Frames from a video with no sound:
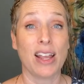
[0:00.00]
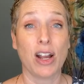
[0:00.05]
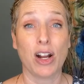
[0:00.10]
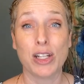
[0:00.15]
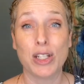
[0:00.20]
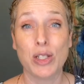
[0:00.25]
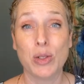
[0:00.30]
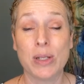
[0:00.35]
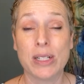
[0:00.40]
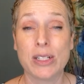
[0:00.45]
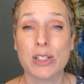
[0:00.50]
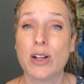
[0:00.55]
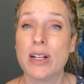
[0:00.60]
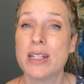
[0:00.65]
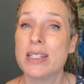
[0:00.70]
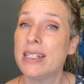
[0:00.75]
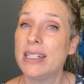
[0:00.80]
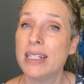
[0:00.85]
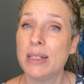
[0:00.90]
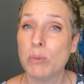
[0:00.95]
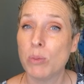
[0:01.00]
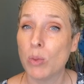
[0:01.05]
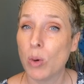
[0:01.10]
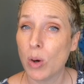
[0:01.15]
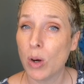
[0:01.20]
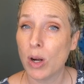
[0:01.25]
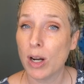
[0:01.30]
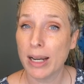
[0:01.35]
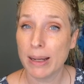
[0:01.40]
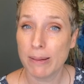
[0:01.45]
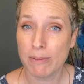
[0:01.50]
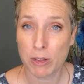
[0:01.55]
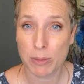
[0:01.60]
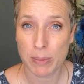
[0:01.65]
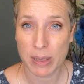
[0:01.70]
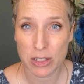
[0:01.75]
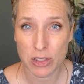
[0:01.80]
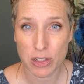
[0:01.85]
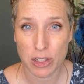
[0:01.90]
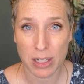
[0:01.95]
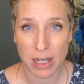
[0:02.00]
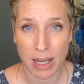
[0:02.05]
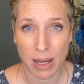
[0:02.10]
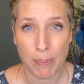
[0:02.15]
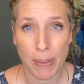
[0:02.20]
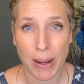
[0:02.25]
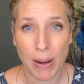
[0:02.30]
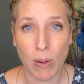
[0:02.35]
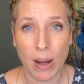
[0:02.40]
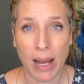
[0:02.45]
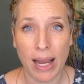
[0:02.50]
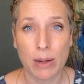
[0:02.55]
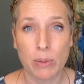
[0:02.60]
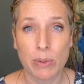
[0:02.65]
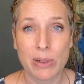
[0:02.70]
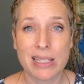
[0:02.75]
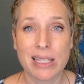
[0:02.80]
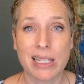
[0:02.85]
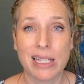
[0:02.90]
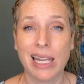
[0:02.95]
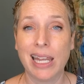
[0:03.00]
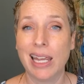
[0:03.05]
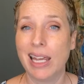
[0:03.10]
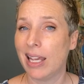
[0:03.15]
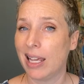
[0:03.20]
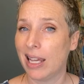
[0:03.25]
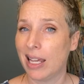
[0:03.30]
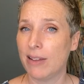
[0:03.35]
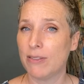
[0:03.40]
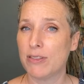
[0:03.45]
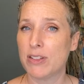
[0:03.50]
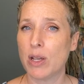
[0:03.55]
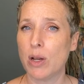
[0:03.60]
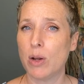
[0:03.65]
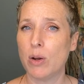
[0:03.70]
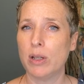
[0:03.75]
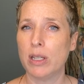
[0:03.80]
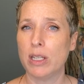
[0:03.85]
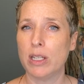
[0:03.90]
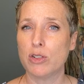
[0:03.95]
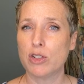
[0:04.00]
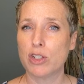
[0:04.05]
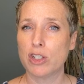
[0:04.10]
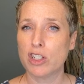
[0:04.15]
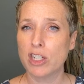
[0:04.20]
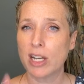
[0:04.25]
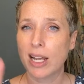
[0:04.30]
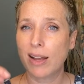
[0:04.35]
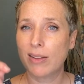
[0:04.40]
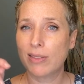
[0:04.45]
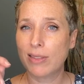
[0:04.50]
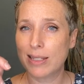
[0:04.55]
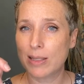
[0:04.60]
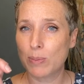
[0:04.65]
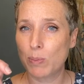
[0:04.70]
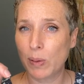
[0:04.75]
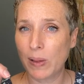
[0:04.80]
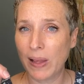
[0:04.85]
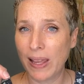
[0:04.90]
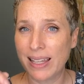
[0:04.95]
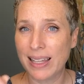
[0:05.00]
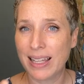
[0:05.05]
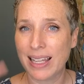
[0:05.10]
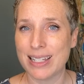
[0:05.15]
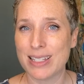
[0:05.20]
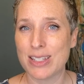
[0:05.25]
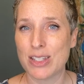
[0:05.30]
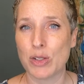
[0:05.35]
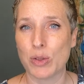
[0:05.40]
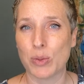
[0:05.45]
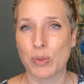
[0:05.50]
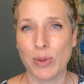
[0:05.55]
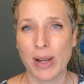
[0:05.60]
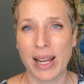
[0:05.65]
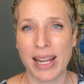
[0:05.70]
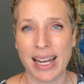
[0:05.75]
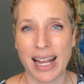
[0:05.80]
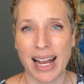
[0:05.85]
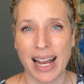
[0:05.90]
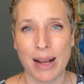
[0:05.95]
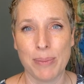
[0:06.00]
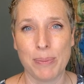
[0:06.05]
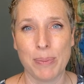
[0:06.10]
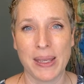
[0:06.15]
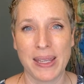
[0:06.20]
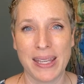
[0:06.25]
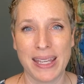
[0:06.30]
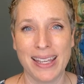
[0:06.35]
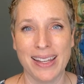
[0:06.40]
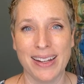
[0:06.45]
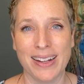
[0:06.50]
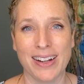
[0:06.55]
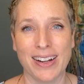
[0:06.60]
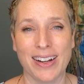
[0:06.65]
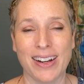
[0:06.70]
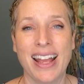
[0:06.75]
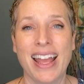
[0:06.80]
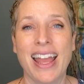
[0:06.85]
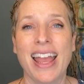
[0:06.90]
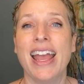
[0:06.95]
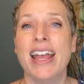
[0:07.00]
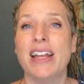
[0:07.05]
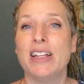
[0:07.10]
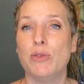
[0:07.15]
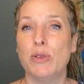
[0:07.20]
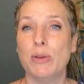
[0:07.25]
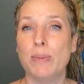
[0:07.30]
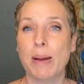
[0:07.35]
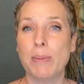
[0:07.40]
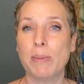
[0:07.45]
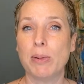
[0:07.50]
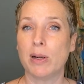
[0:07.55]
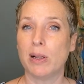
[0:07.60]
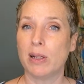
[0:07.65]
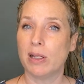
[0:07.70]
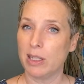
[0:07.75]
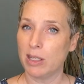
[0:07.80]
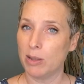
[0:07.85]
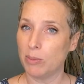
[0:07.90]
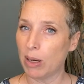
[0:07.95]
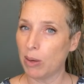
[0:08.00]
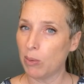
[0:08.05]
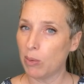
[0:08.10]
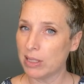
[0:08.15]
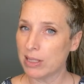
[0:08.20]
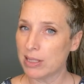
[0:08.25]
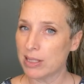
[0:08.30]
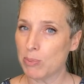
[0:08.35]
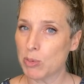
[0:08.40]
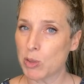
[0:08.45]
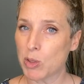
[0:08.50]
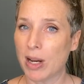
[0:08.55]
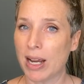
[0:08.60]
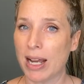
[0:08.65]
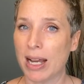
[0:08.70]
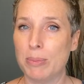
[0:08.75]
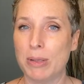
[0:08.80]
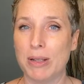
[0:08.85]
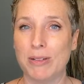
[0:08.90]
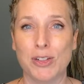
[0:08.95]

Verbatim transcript: are you interested in more information about Iowa City? If so, you should check out this playlist right up here. Remember, you might want to subscribe if